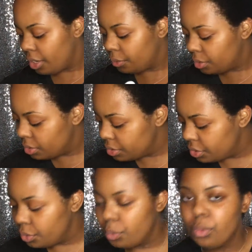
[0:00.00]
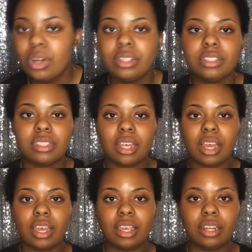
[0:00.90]
I will do one
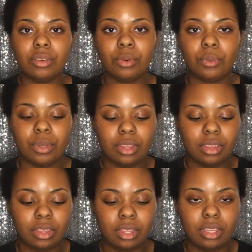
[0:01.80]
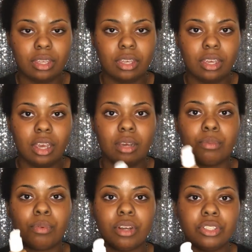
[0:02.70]
side with a
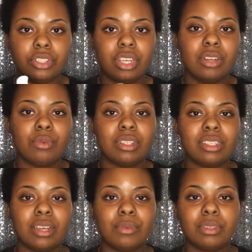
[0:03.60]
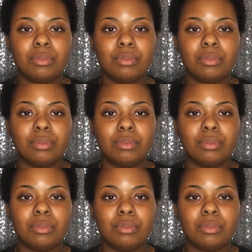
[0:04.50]
brush and one side with